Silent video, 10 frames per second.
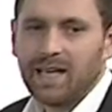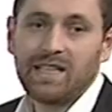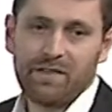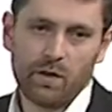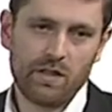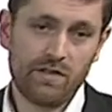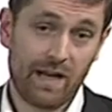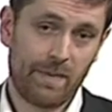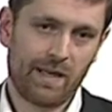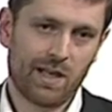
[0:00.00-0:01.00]
difficult in
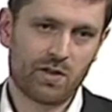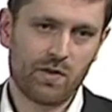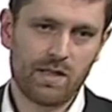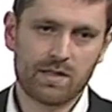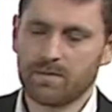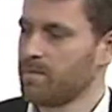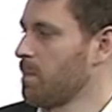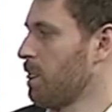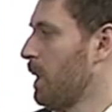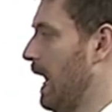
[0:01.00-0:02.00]
developing countries.
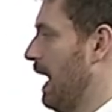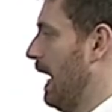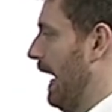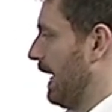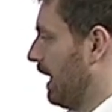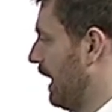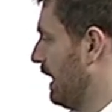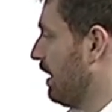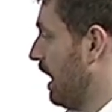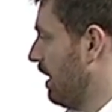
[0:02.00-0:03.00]
And I
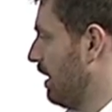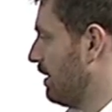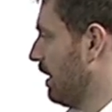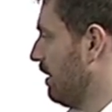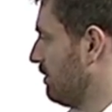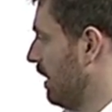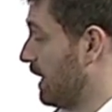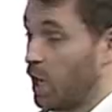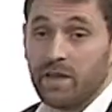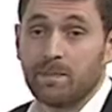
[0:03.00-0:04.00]

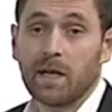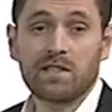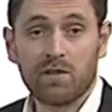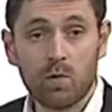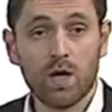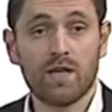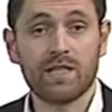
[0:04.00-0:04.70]
know this because I've worked in